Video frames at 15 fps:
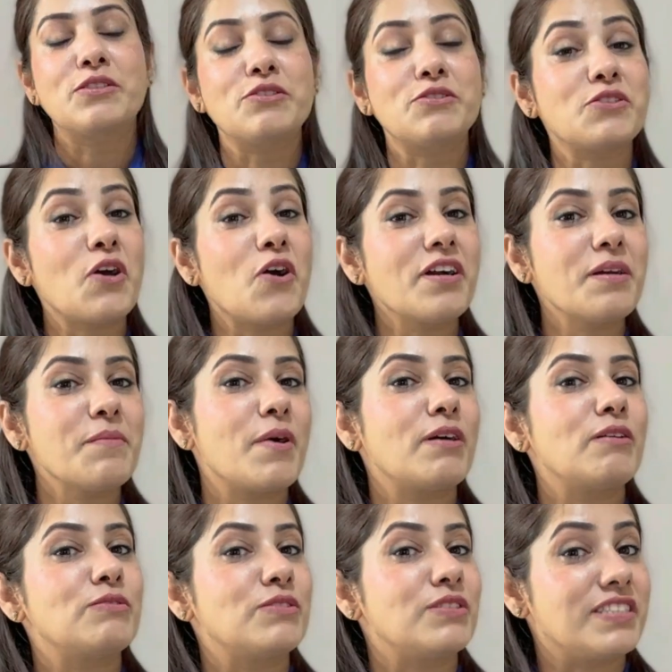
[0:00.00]
To talk
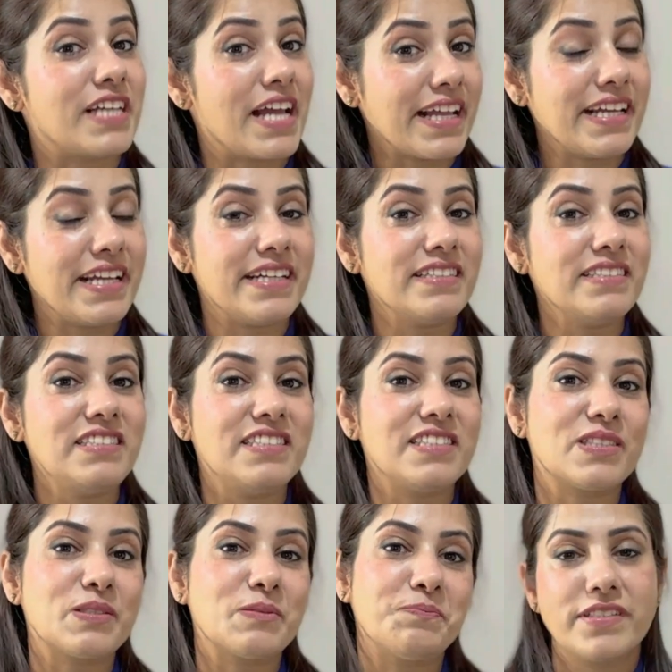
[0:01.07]
about
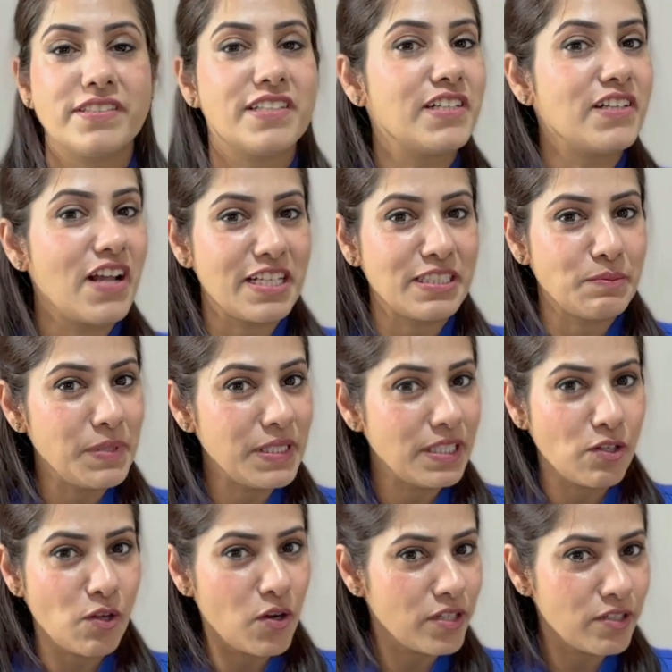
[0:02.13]
decades, there has been
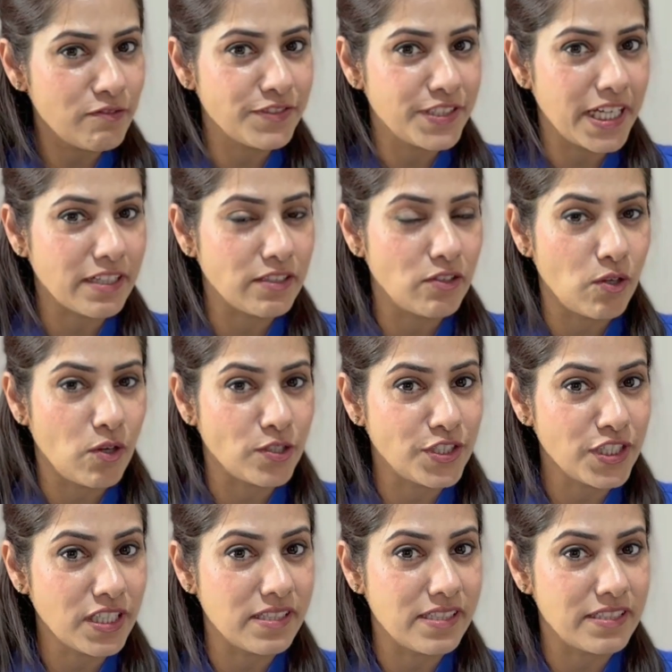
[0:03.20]
a lot of
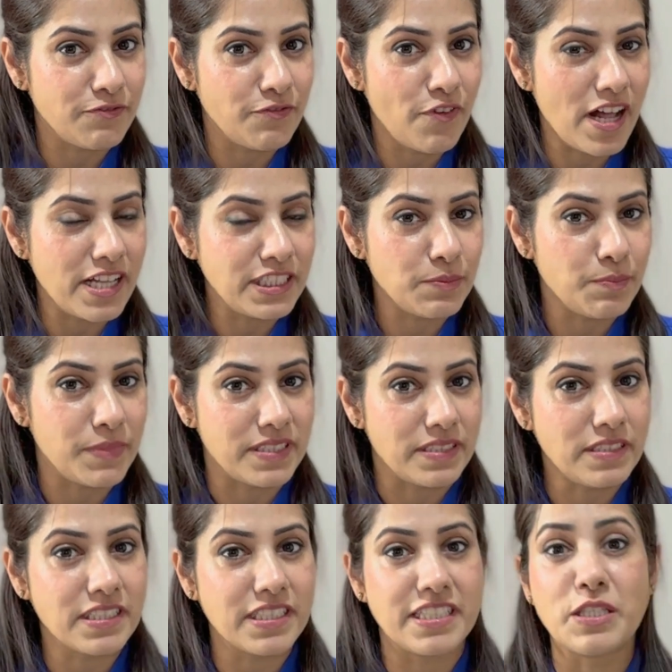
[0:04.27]
technological
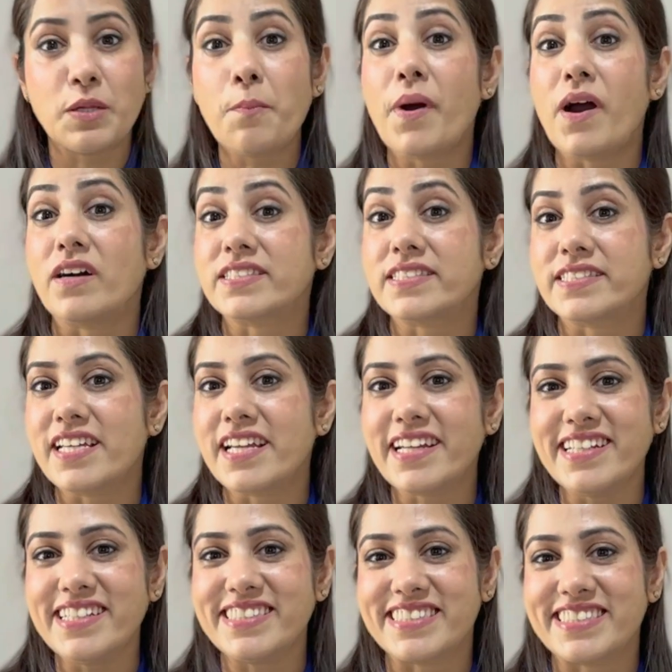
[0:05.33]
advancement in the past
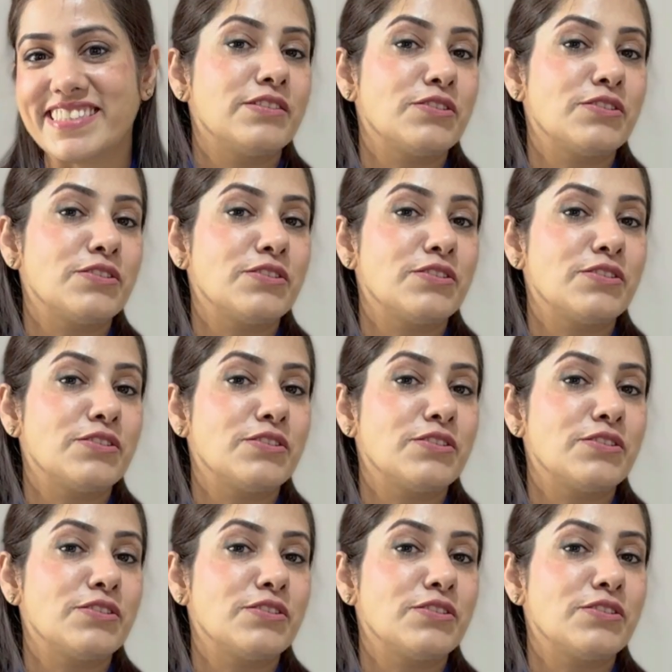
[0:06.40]
decade.